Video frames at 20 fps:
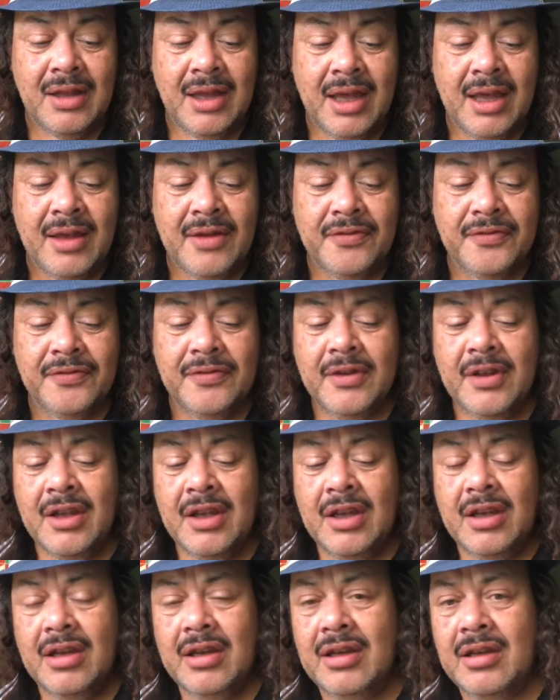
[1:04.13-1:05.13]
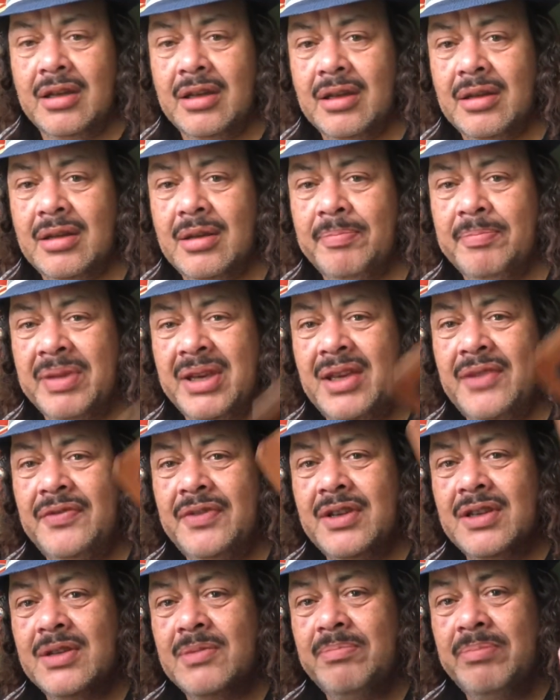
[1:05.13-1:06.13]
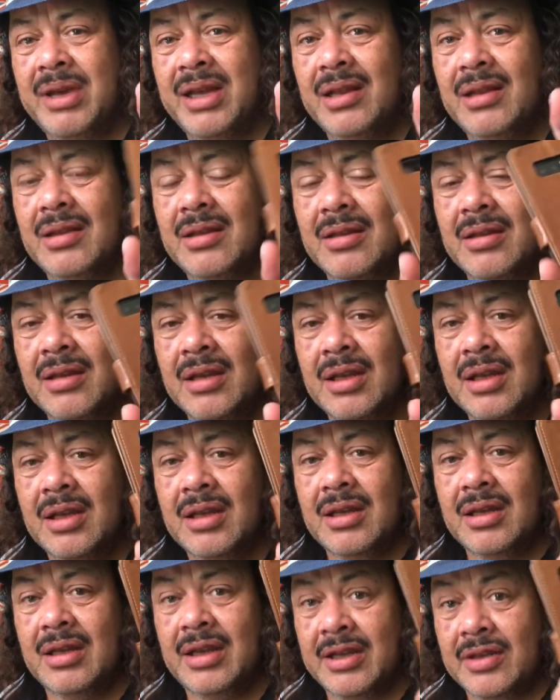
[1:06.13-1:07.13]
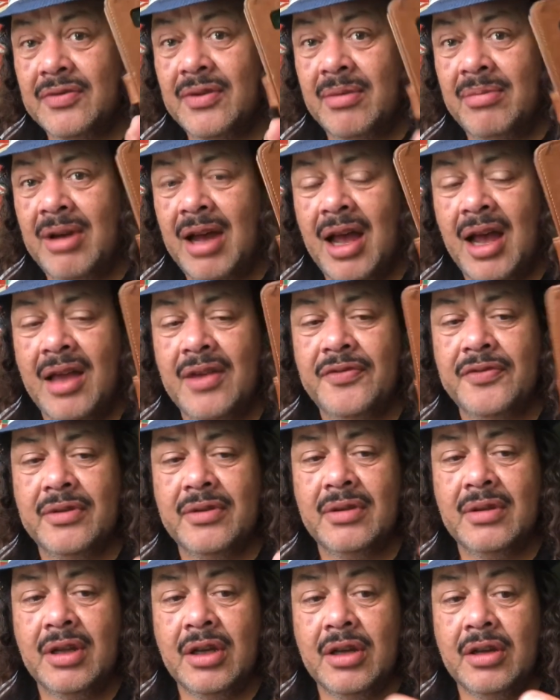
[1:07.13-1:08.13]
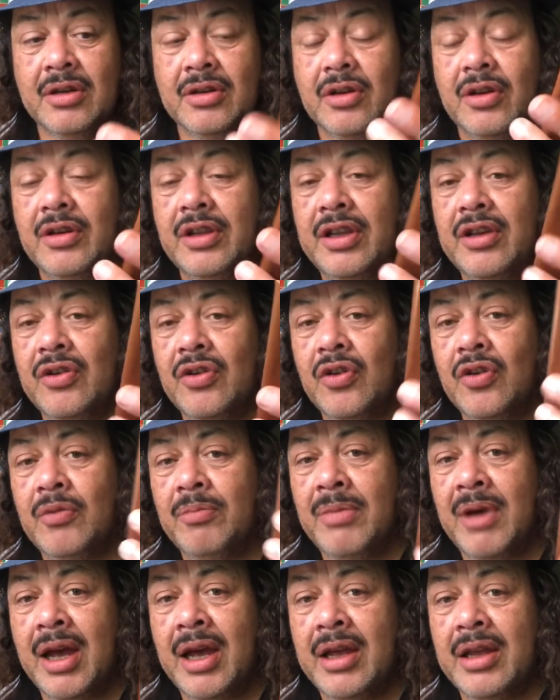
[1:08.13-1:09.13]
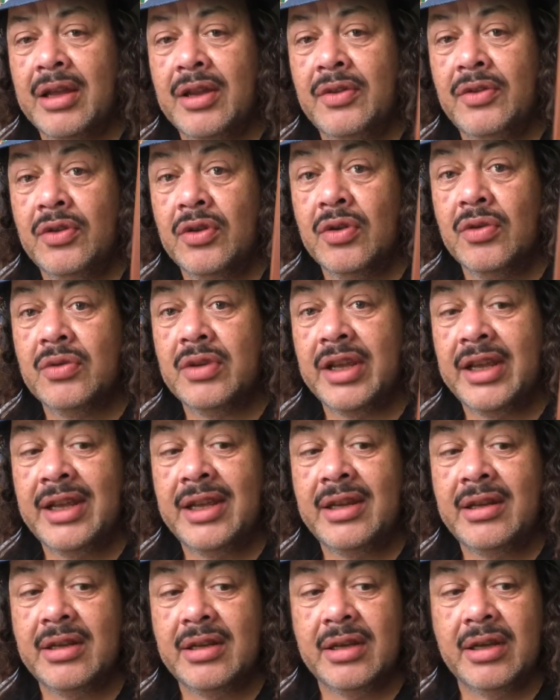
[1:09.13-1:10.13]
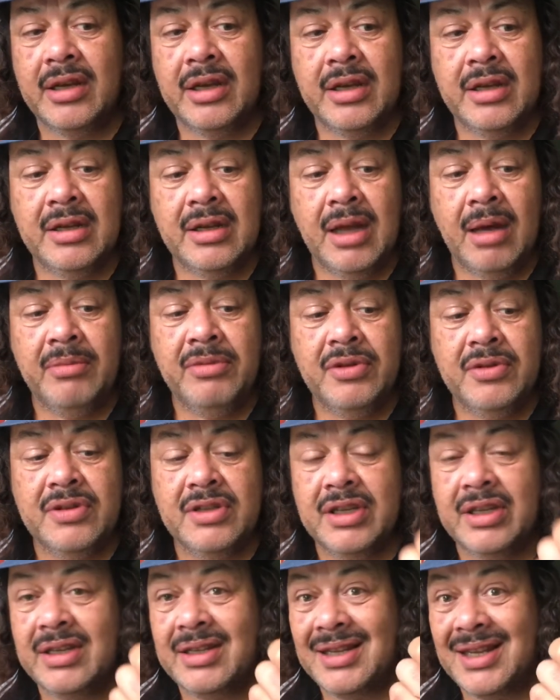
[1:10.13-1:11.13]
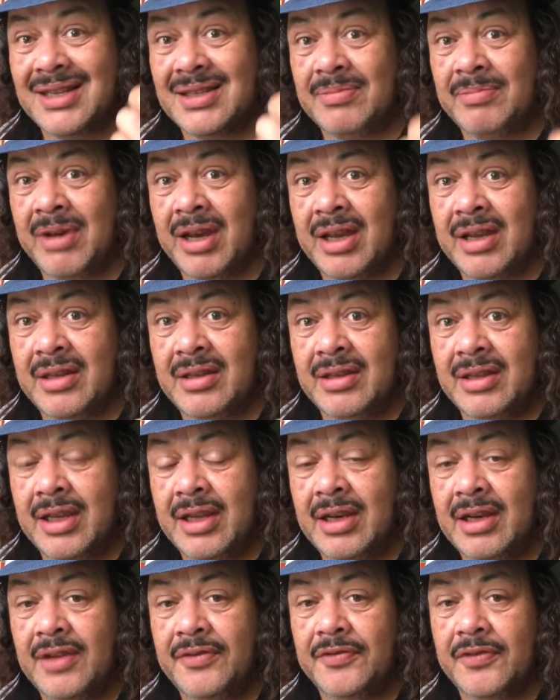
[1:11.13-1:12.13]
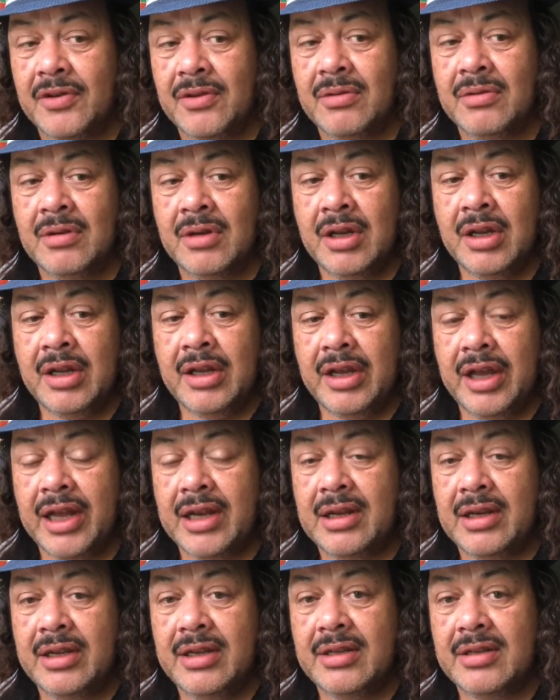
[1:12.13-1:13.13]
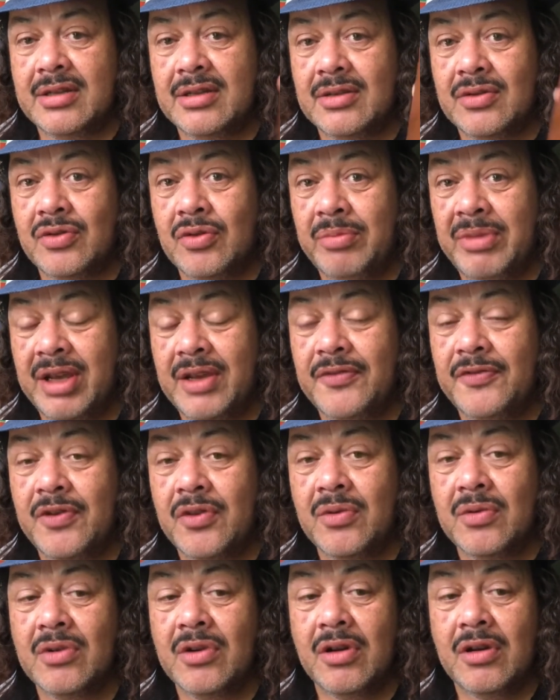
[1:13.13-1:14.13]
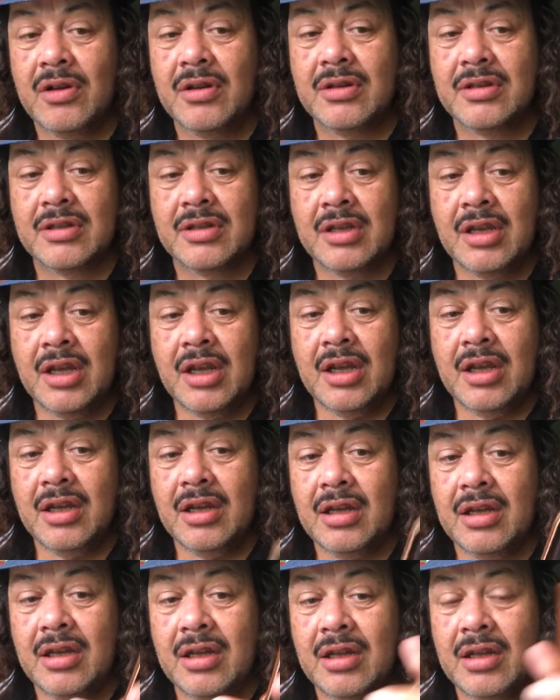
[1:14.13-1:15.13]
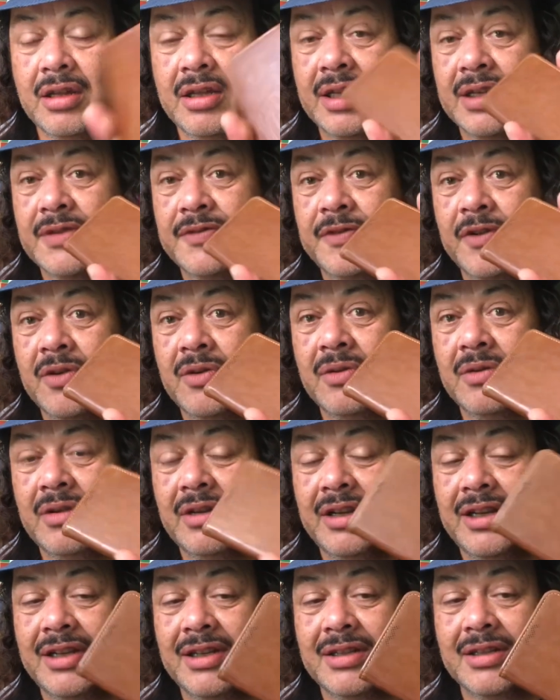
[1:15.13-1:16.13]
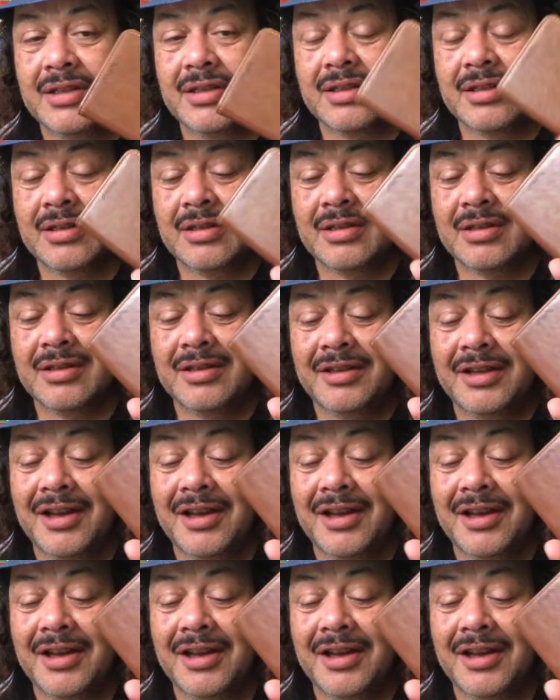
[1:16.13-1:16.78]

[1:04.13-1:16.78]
have the previous build as well by Ivan running on my Note 8, and I'm using it as my daily phone, at least to make phone calls. This phone is a